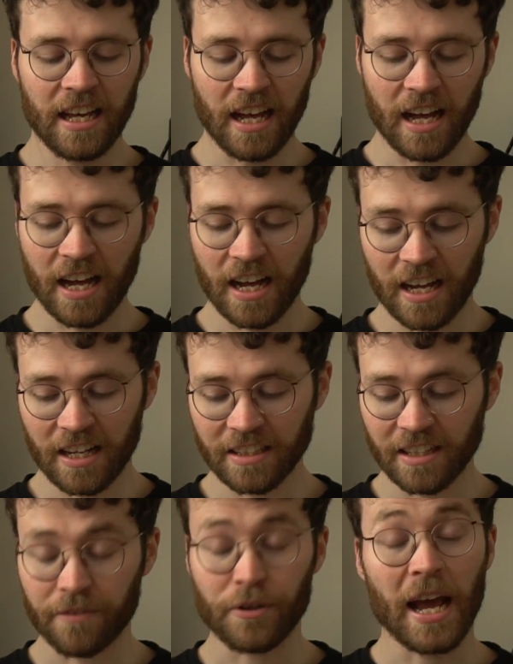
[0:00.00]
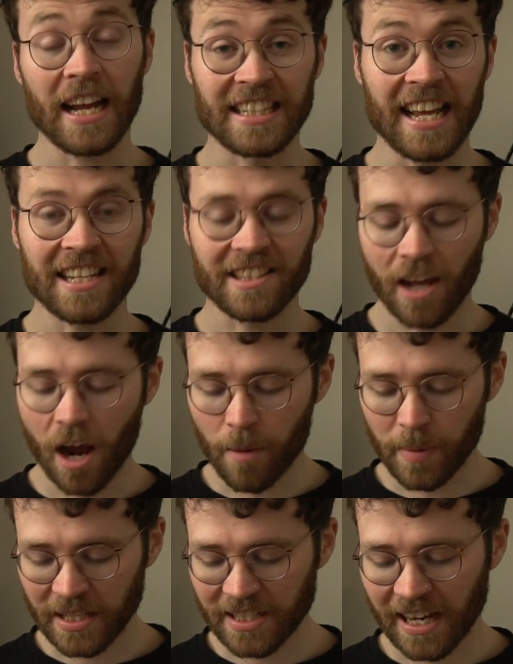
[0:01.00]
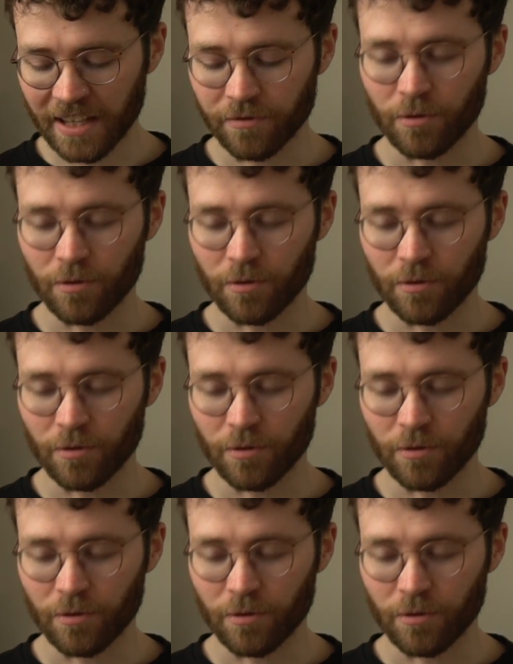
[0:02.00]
Now, if you hadn't guessed, the RB stands